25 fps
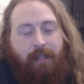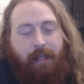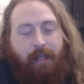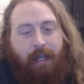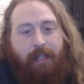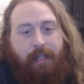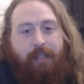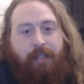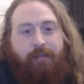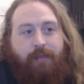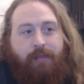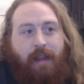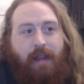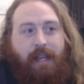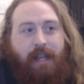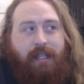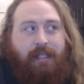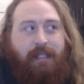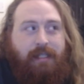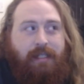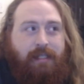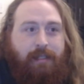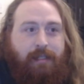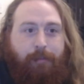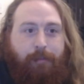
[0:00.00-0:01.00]
In the
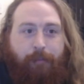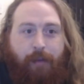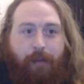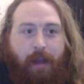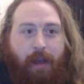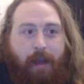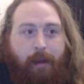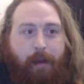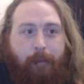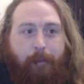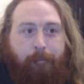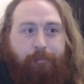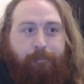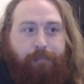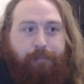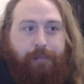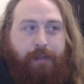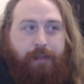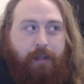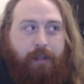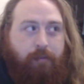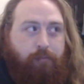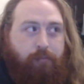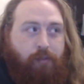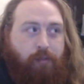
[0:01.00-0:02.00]
race, they're
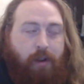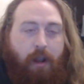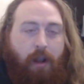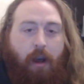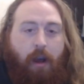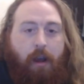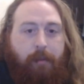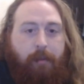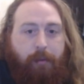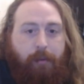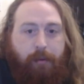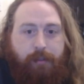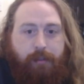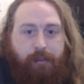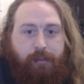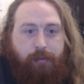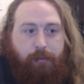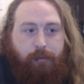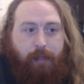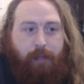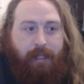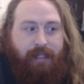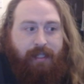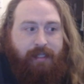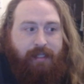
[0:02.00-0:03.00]
reliable as
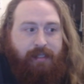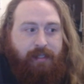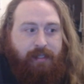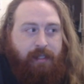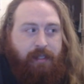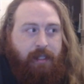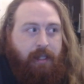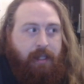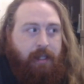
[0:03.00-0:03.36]
always.